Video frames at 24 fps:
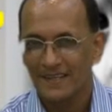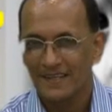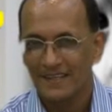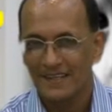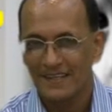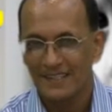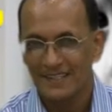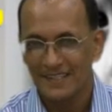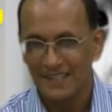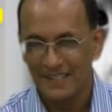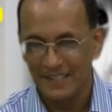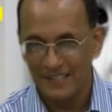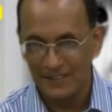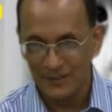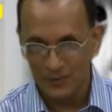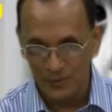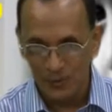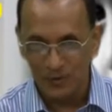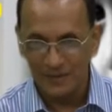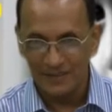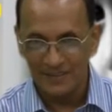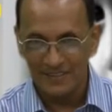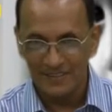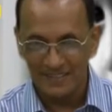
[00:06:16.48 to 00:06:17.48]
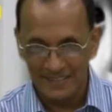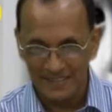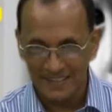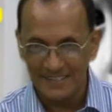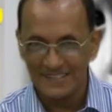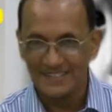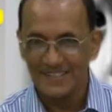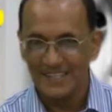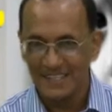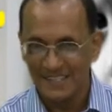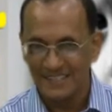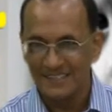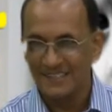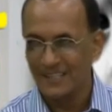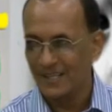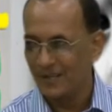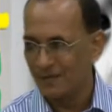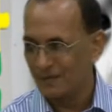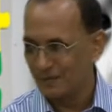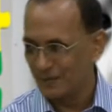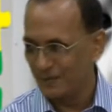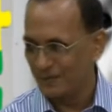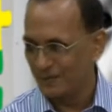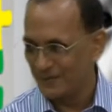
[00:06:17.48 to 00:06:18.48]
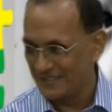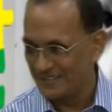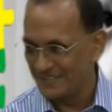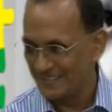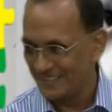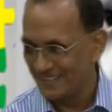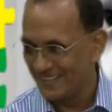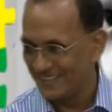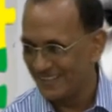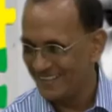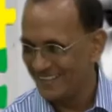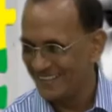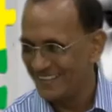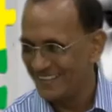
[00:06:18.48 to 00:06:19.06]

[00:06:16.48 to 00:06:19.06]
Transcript: it's not this little professor,